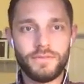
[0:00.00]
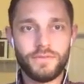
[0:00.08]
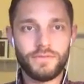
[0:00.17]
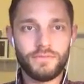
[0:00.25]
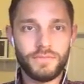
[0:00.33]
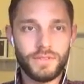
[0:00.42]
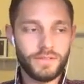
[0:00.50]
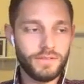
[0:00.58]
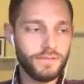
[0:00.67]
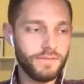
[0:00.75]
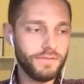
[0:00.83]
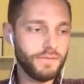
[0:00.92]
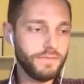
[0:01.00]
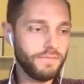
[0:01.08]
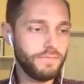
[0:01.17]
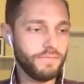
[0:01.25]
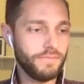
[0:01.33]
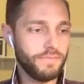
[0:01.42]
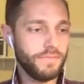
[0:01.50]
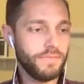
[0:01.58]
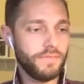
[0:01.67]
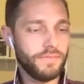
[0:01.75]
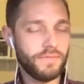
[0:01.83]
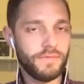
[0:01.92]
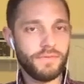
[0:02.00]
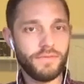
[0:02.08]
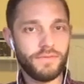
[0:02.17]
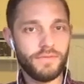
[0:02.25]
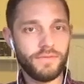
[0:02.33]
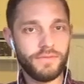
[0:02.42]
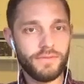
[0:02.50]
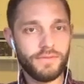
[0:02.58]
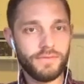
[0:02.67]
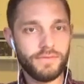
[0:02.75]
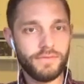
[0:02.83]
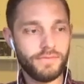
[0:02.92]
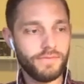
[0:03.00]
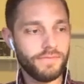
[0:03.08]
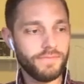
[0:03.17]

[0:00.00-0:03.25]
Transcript: [no speech]